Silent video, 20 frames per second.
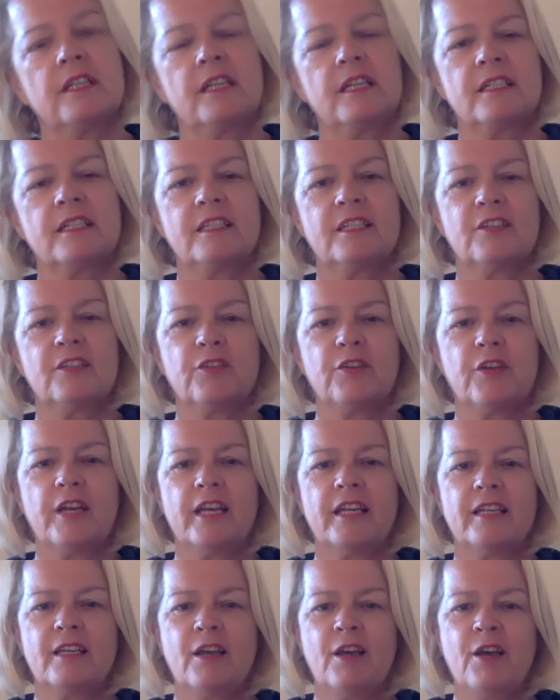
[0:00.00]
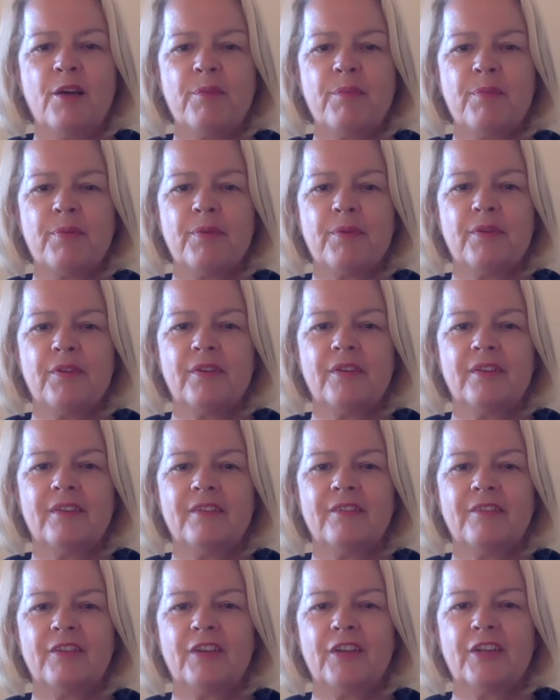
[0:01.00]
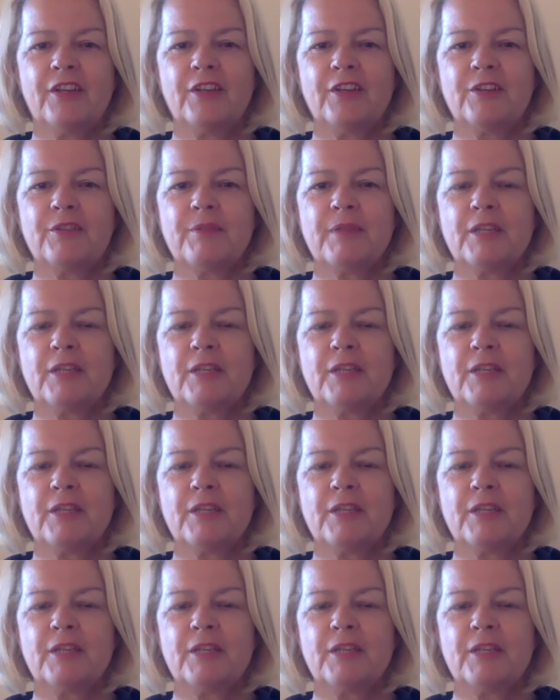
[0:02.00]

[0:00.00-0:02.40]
and tilt your head up. Very good.